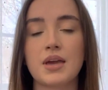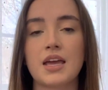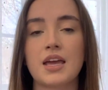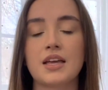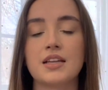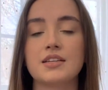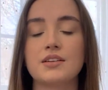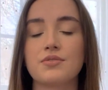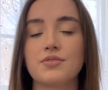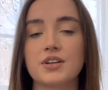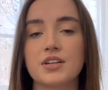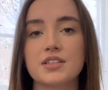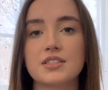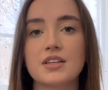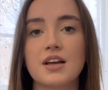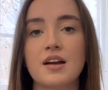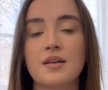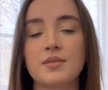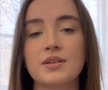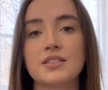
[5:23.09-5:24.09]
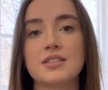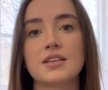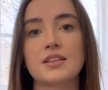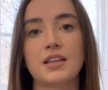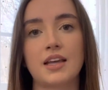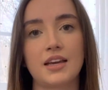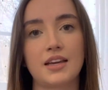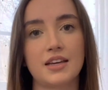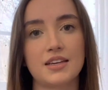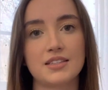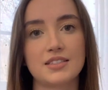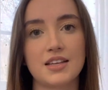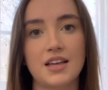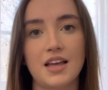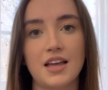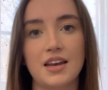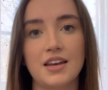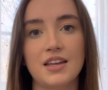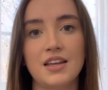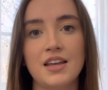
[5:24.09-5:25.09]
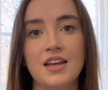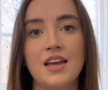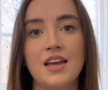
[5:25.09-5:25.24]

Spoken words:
and different assignments, and like I said,